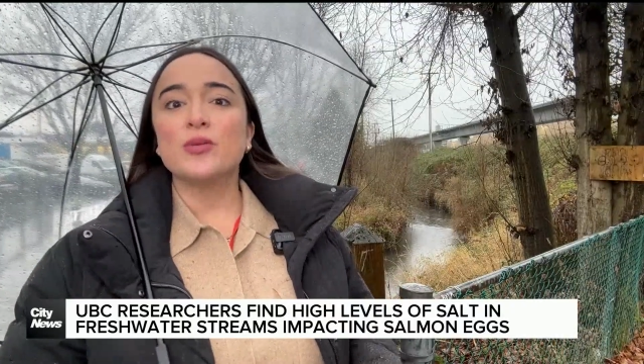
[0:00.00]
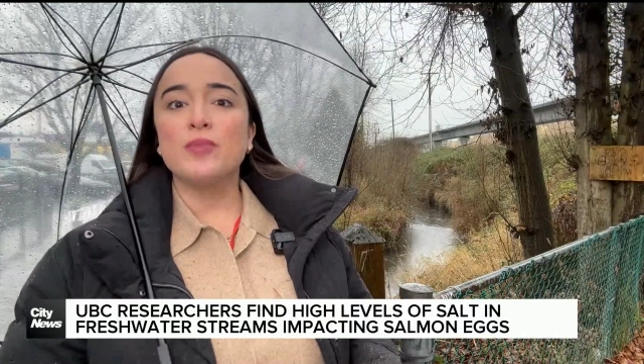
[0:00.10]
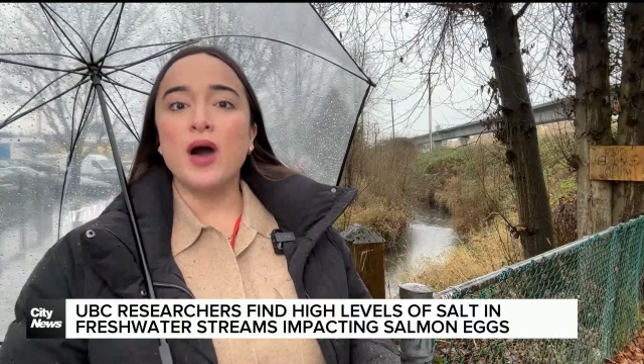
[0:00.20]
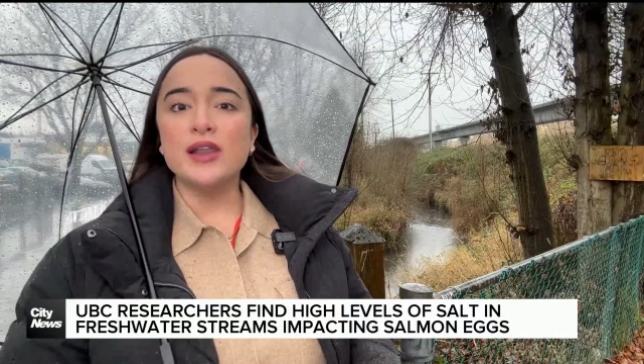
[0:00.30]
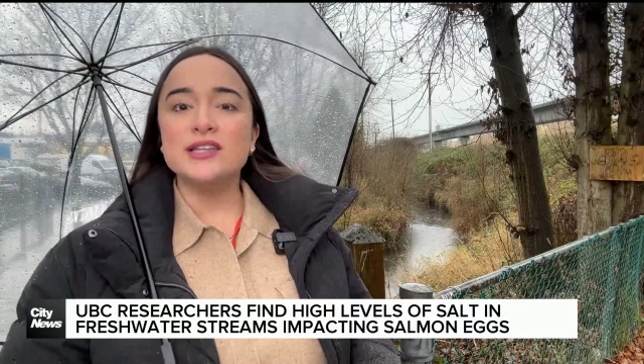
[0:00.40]

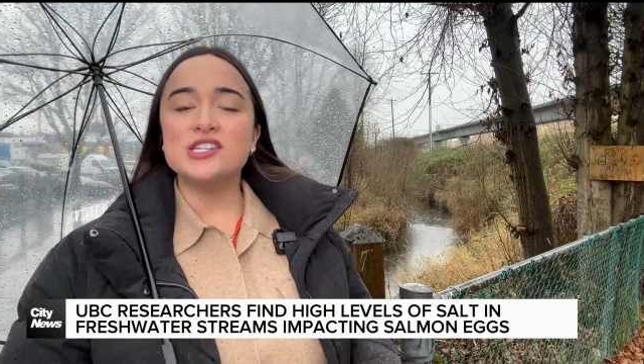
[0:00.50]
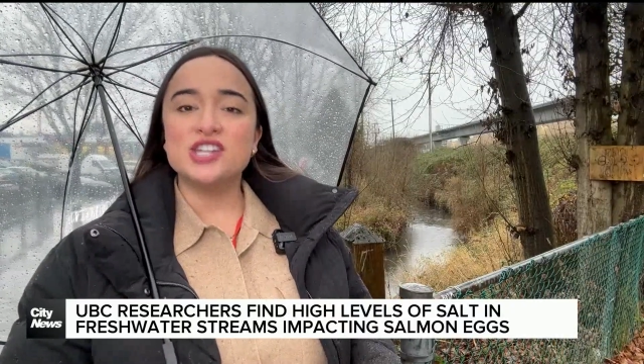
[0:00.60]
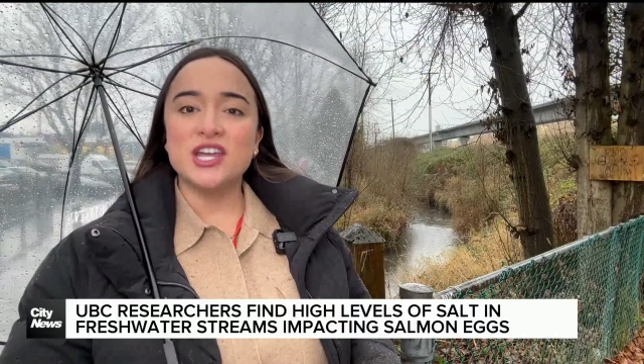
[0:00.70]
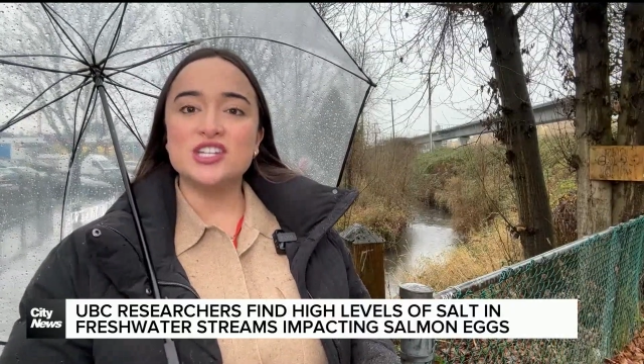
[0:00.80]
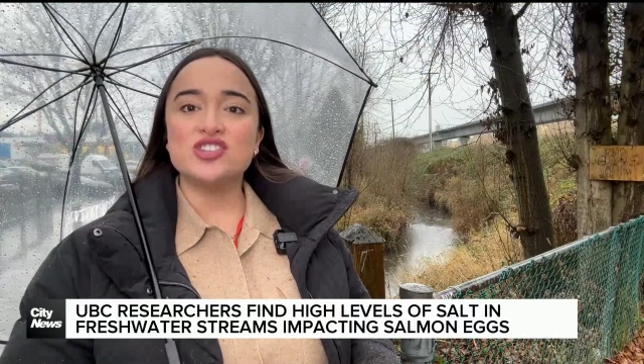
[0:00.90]
bodies
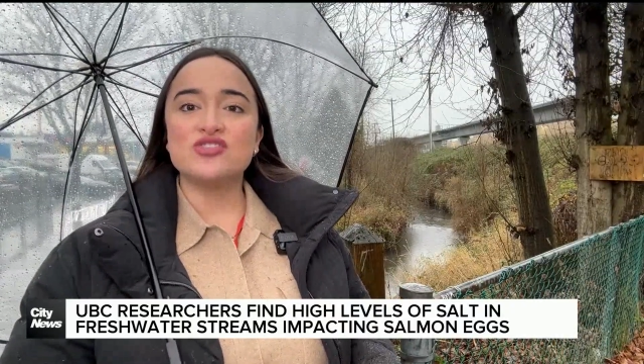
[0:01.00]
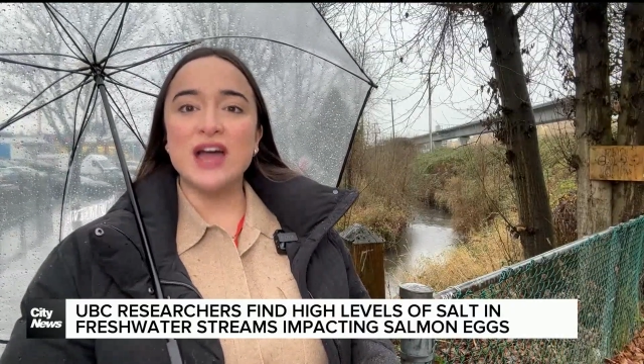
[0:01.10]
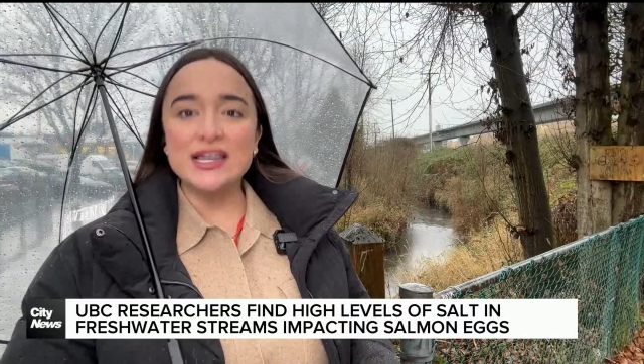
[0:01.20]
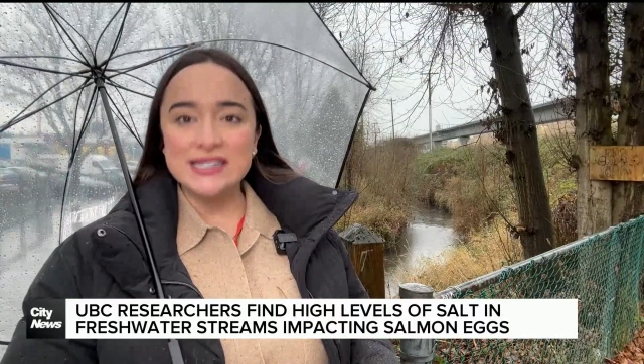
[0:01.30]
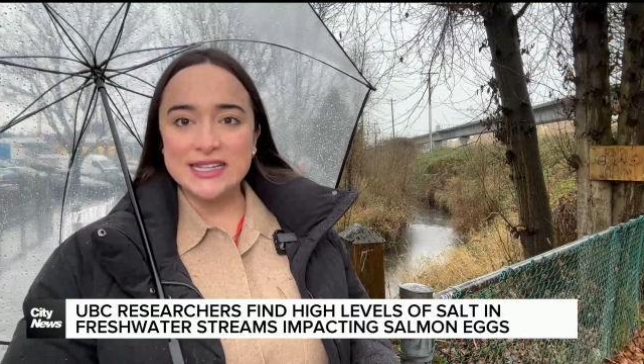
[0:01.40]
change
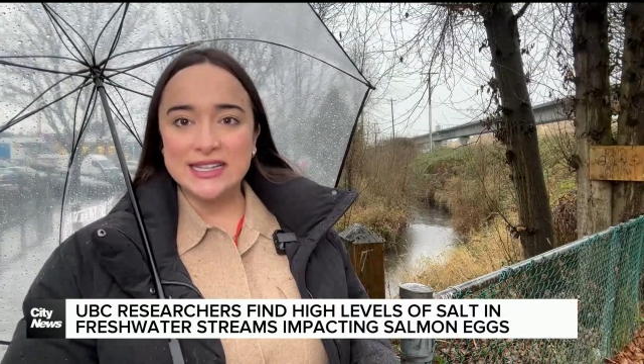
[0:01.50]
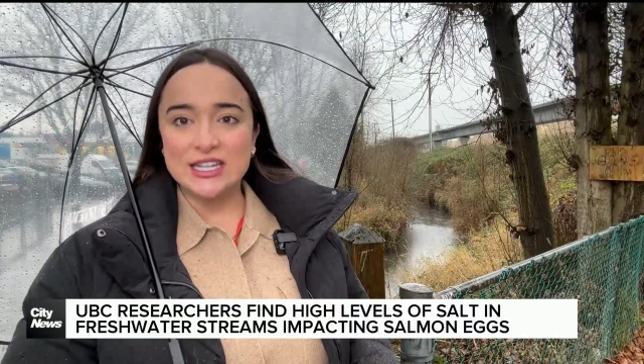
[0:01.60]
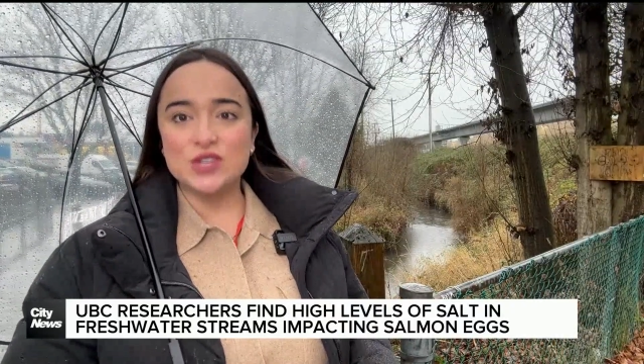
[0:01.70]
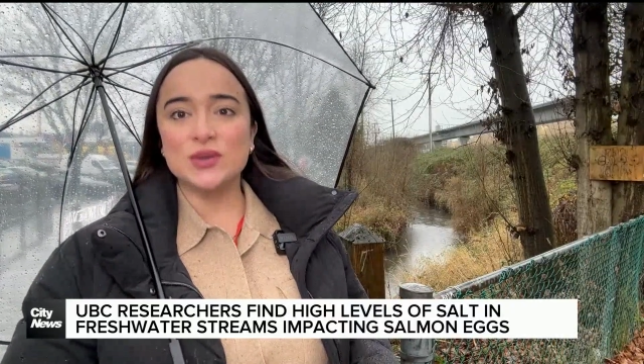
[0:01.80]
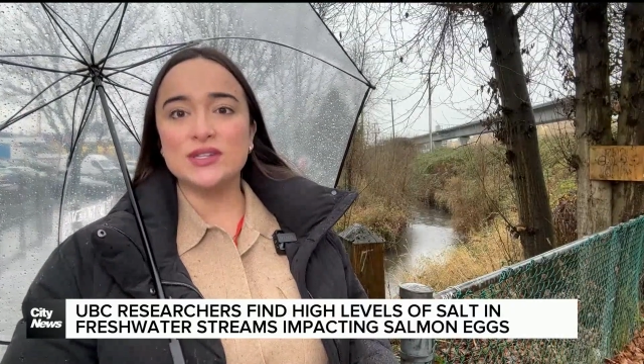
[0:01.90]

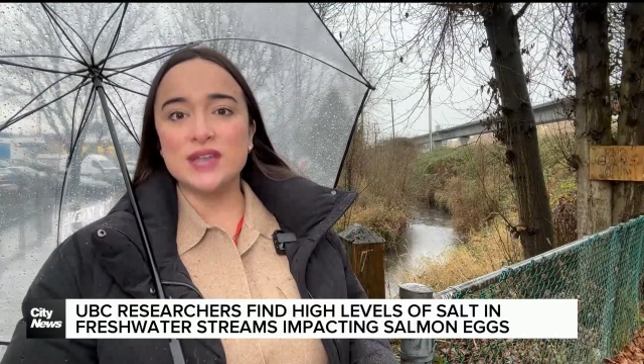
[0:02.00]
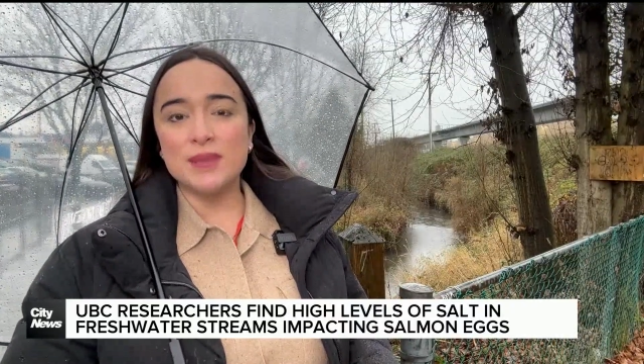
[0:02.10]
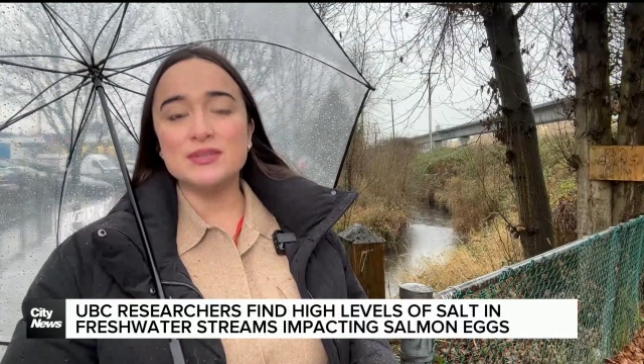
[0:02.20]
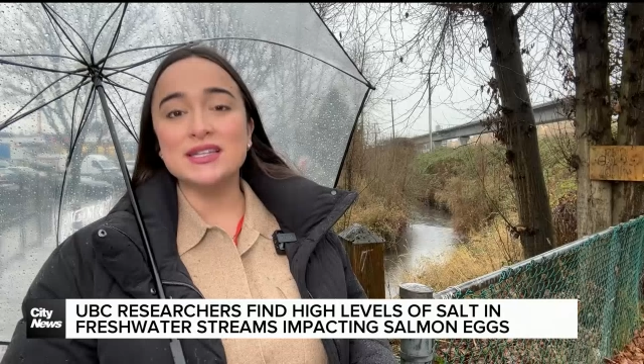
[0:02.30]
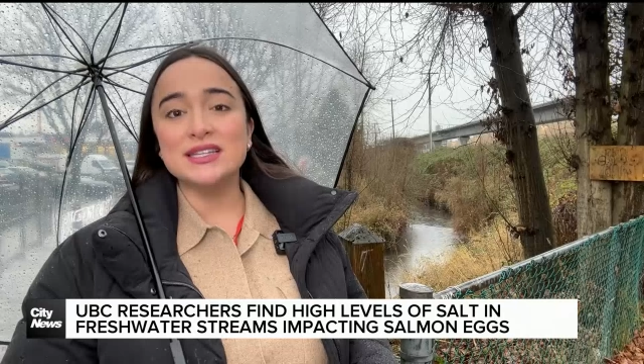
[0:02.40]
drastically to
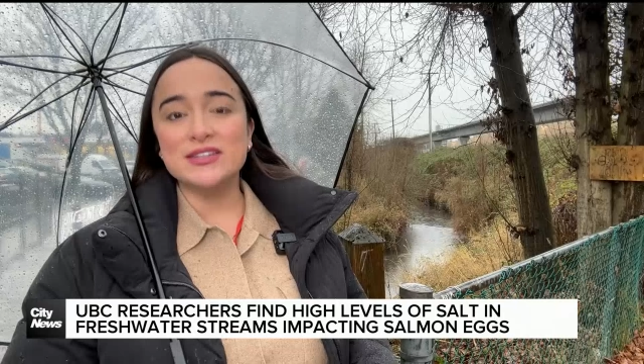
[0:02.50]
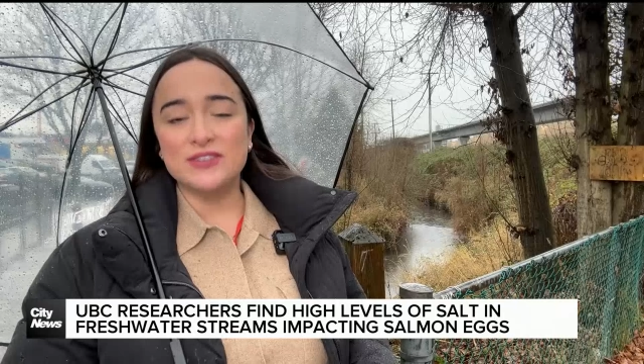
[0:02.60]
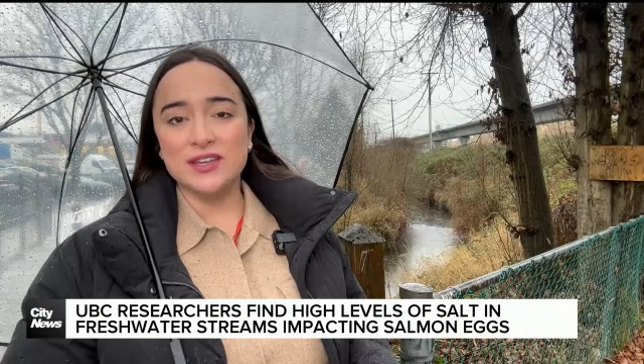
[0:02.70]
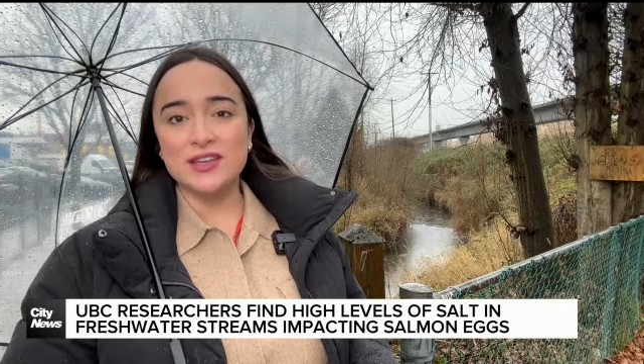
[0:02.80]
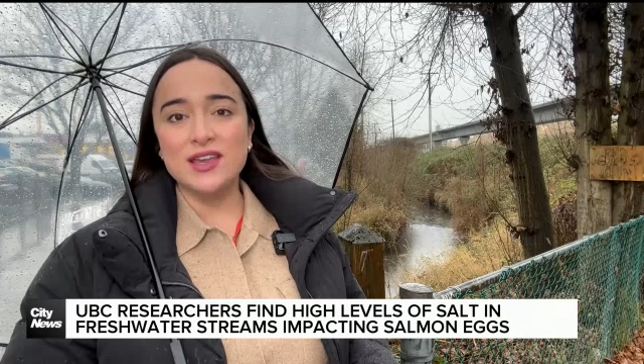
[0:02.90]
adapt to
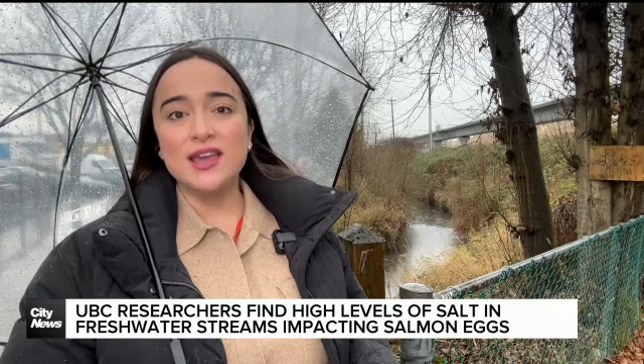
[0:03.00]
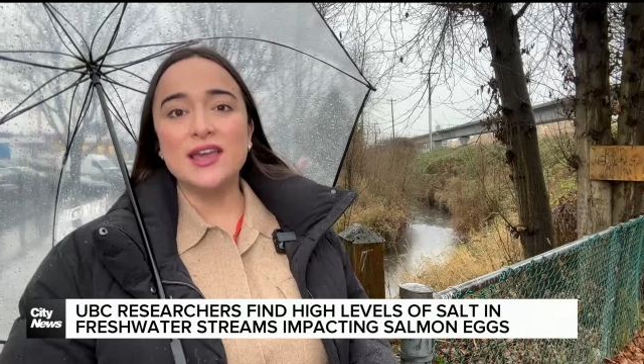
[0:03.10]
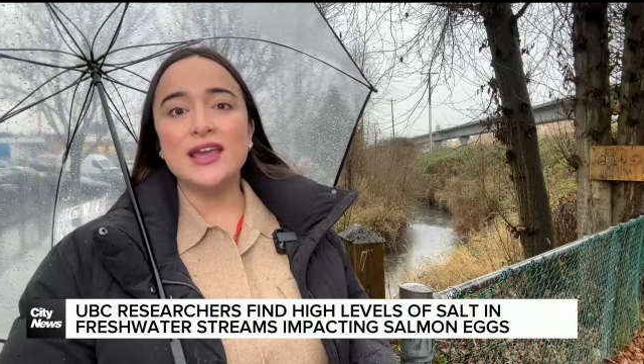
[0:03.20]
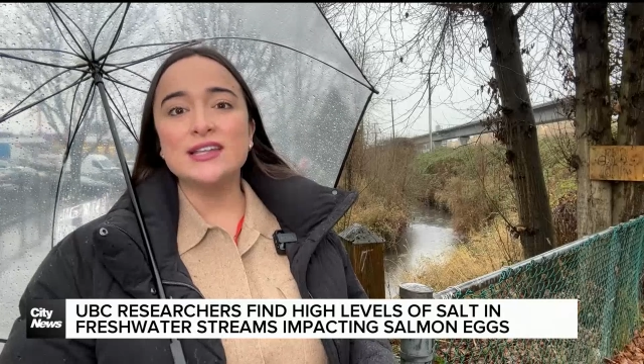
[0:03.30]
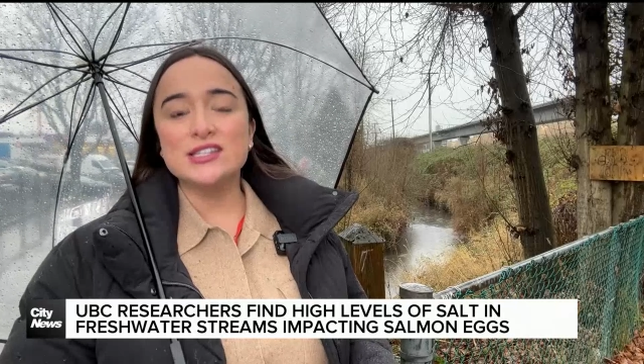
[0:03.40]
living
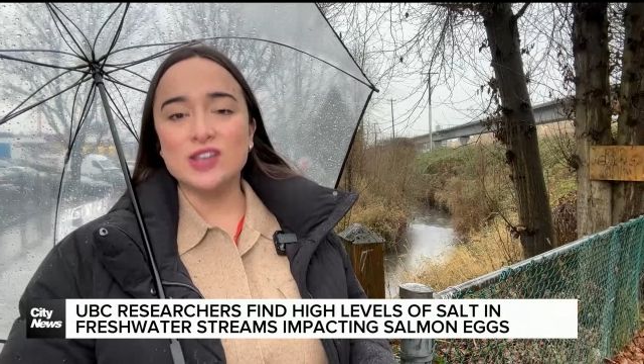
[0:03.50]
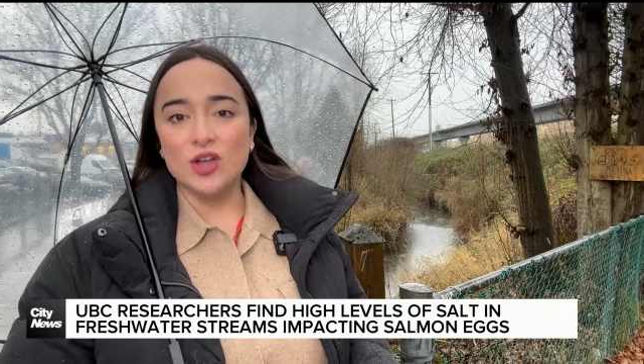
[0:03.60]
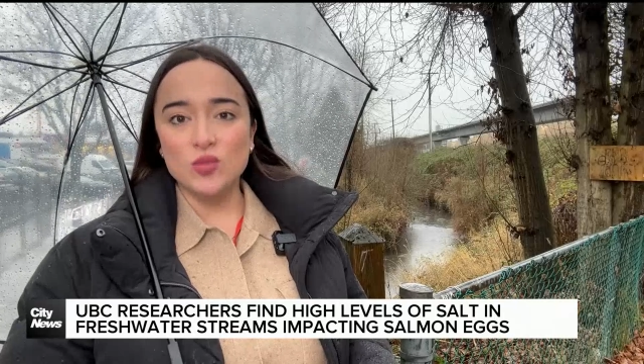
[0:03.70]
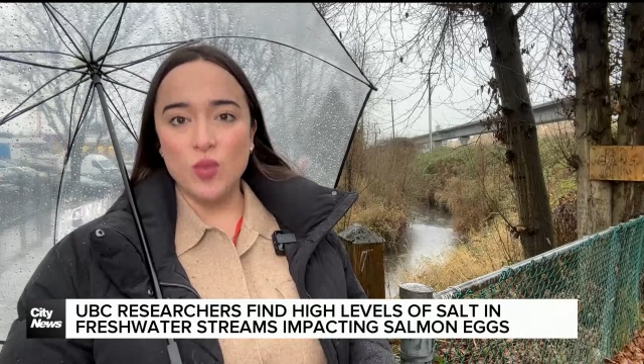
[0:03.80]
in salt